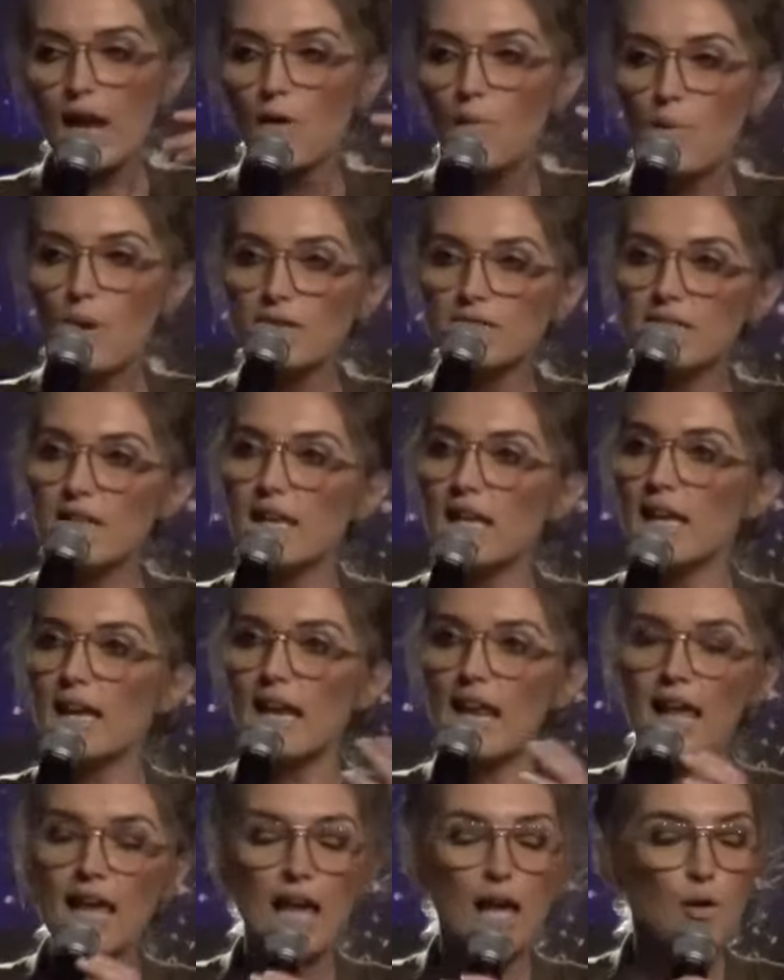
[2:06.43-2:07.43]
Was
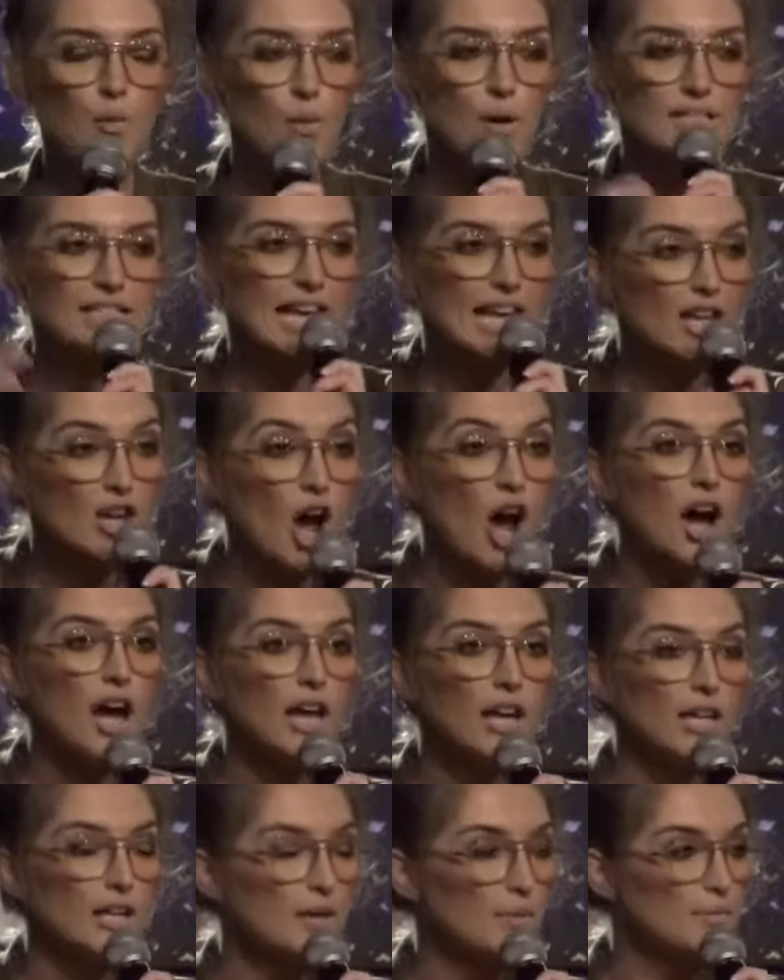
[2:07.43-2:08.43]
it was it
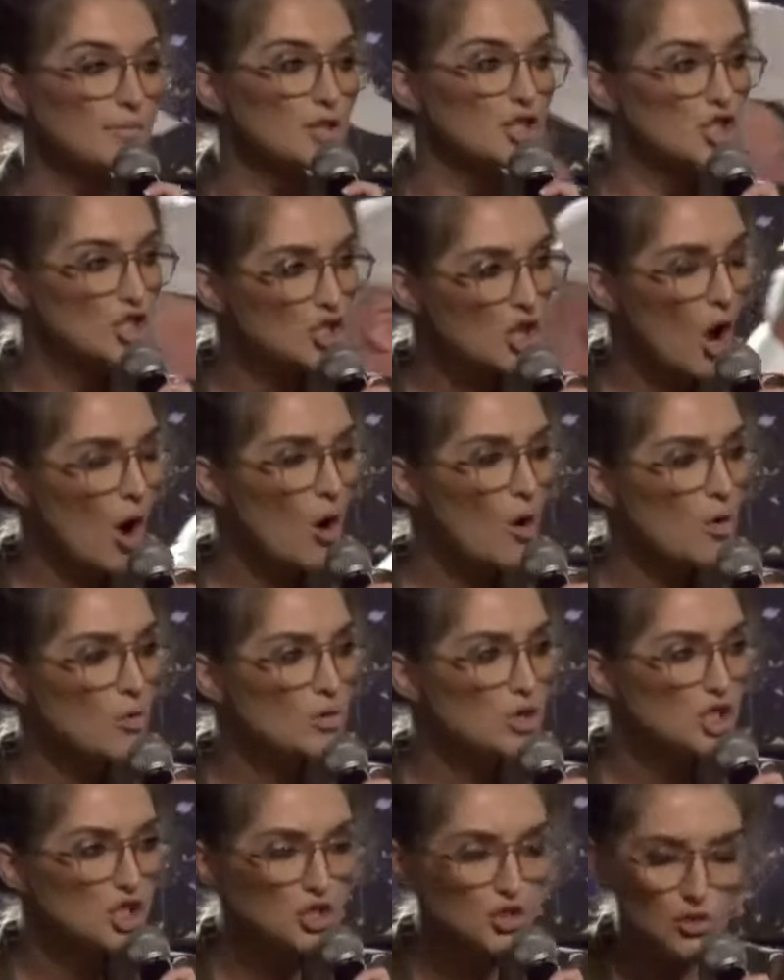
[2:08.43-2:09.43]
not so
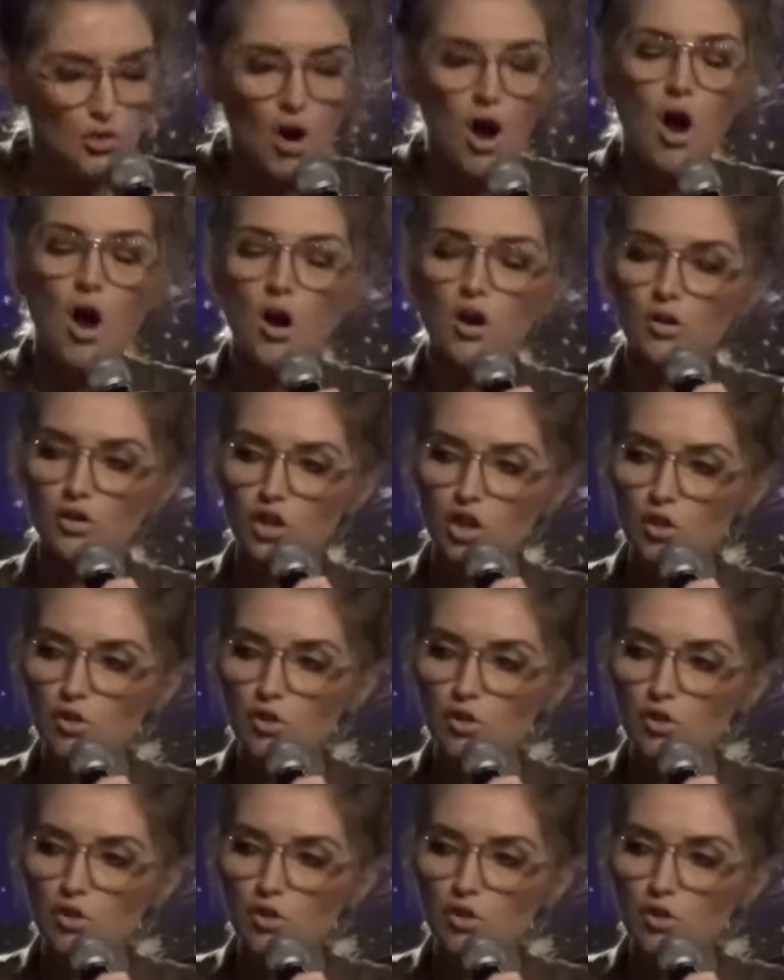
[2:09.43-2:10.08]
strong?